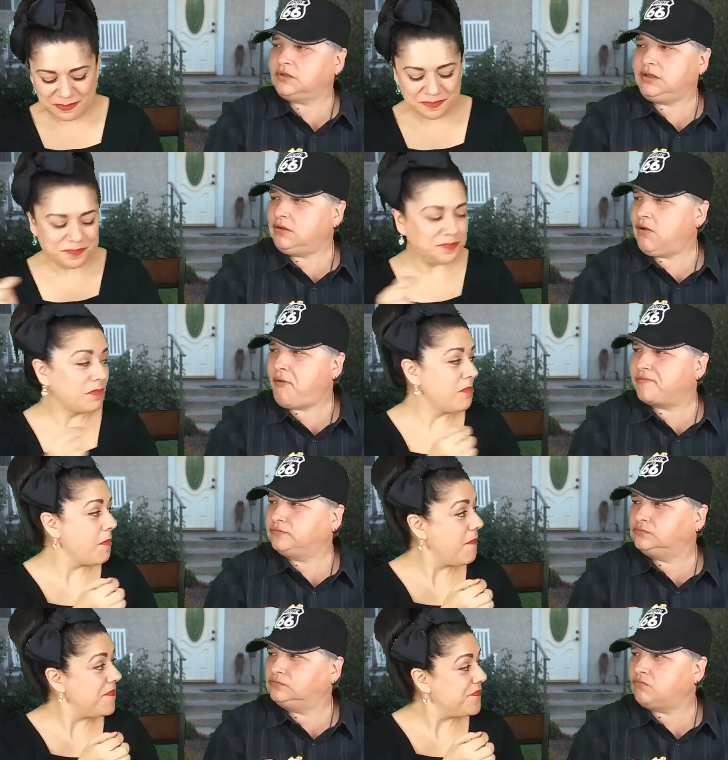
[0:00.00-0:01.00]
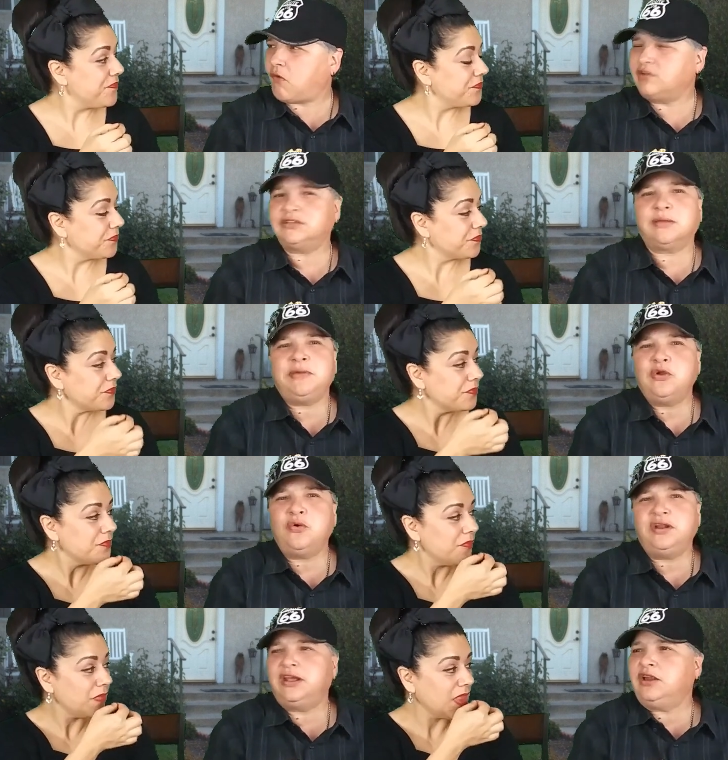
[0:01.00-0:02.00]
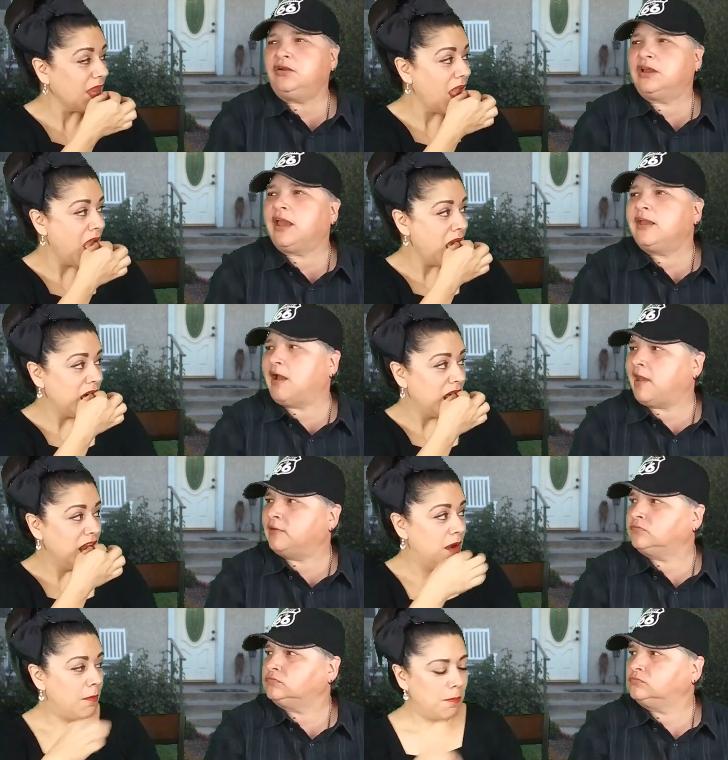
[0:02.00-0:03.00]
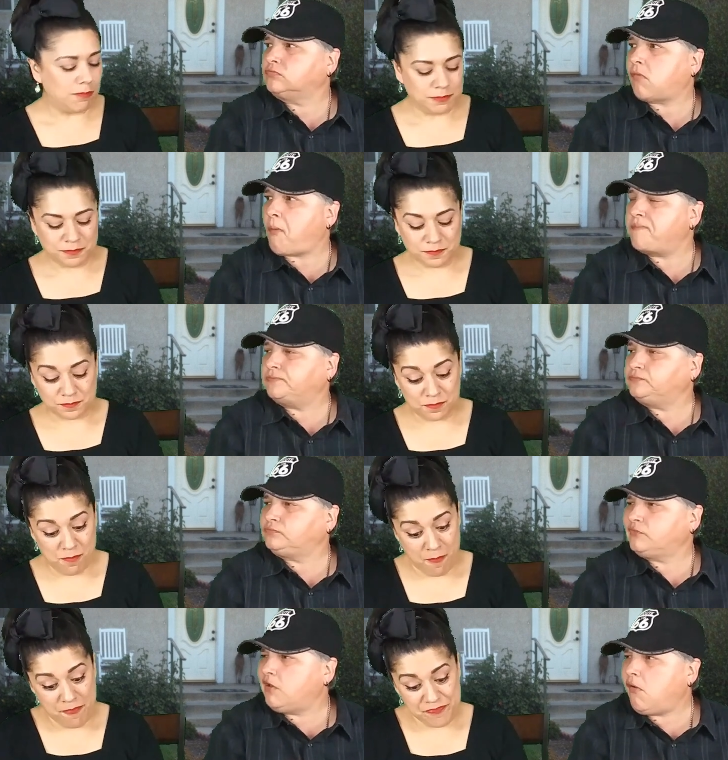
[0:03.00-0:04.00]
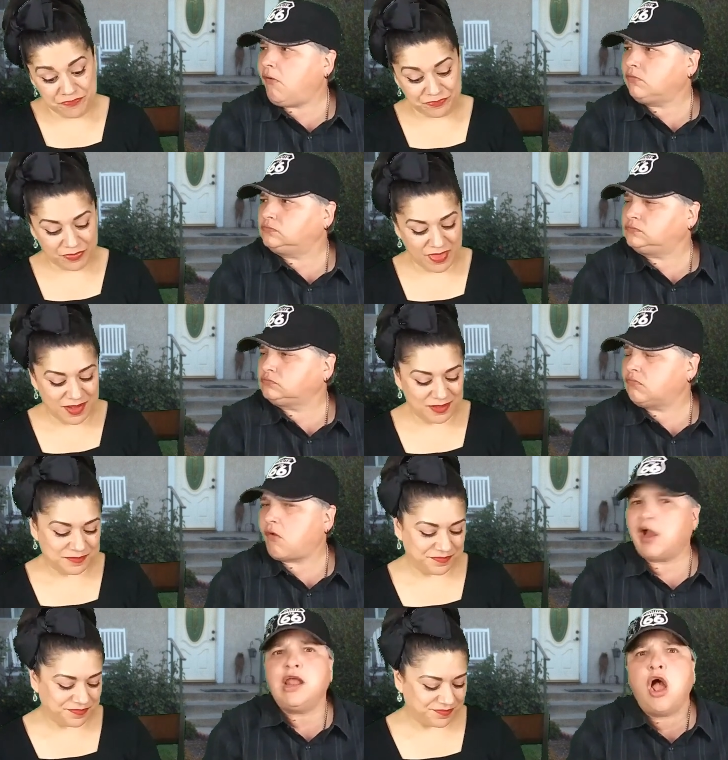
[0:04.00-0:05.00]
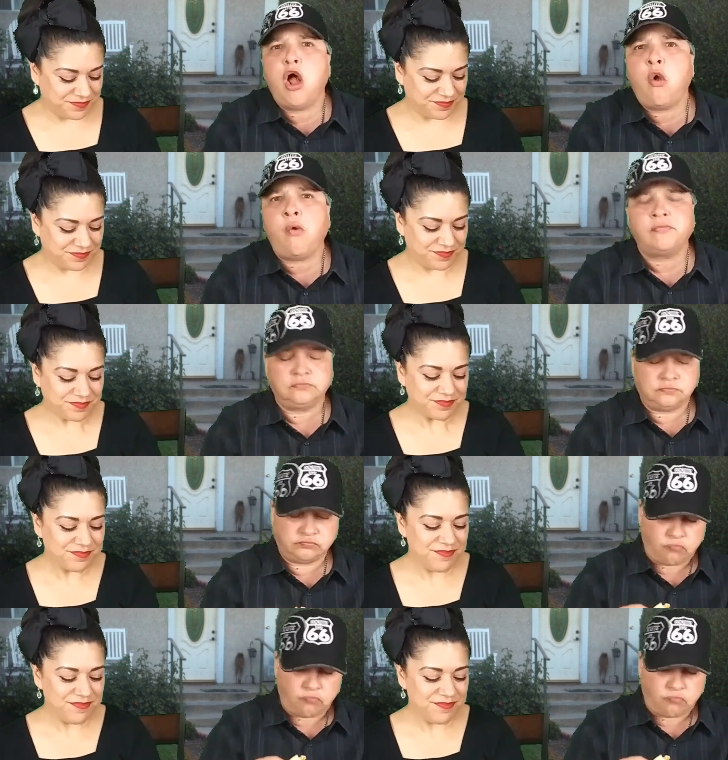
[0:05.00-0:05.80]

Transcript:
Speaker 1: You know, it's like me going and hitting a gay guy. No? Hello?